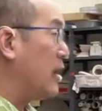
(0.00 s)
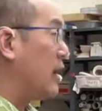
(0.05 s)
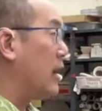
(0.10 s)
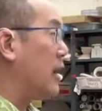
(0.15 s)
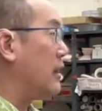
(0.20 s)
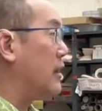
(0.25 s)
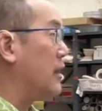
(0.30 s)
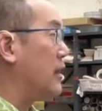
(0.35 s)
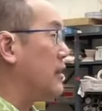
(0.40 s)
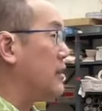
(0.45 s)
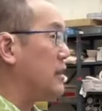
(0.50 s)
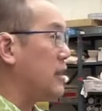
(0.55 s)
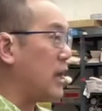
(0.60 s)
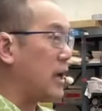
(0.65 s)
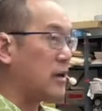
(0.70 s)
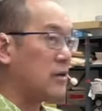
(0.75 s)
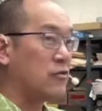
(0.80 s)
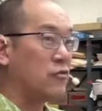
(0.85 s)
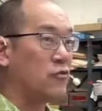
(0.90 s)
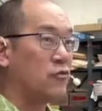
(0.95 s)
And then
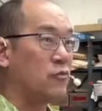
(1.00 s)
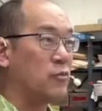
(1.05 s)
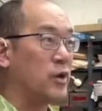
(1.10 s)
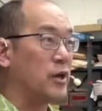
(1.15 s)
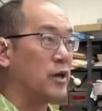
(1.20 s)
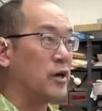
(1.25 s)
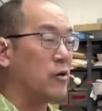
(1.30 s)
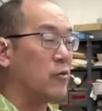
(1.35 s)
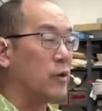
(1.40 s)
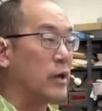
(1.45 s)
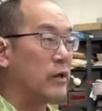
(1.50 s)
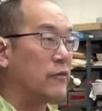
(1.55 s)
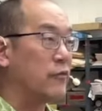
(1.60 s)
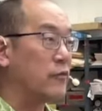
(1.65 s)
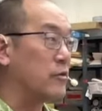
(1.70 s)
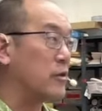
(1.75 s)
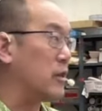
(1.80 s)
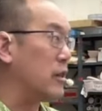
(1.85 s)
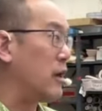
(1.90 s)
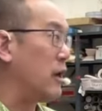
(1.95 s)
next week, a week
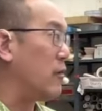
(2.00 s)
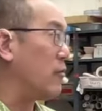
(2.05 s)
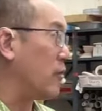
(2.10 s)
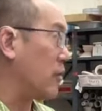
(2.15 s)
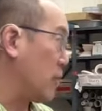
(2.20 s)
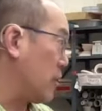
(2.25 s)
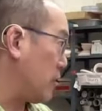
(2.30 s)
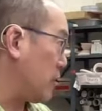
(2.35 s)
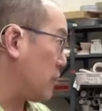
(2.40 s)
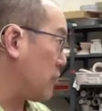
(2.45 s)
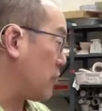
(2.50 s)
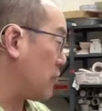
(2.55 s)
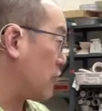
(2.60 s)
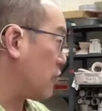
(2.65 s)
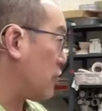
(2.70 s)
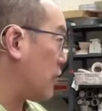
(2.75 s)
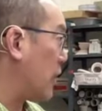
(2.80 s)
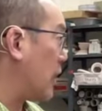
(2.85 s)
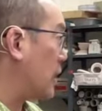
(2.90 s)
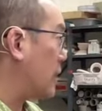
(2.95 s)
from today, we're going to
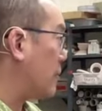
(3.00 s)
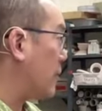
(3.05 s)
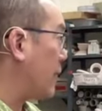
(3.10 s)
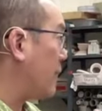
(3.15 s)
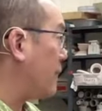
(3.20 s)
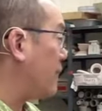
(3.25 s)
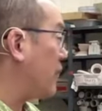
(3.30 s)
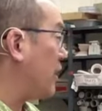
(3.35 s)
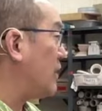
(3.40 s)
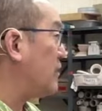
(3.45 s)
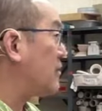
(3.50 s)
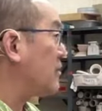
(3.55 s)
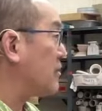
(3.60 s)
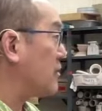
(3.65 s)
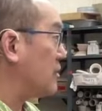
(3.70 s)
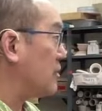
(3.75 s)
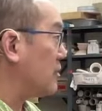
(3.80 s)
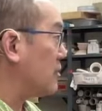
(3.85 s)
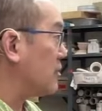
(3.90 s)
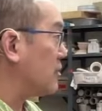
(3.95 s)
talk about
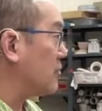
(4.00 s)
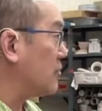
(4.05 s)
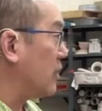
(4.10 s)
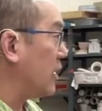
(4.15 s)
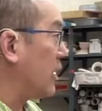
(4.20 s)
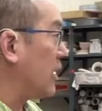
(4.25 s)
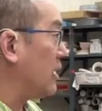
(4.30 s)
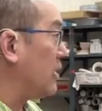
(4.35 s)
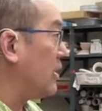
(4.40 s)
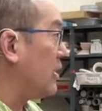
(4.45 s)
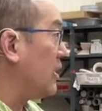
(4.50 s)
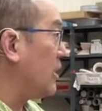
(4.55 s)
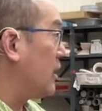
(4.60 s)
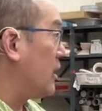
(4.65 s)
bases, right?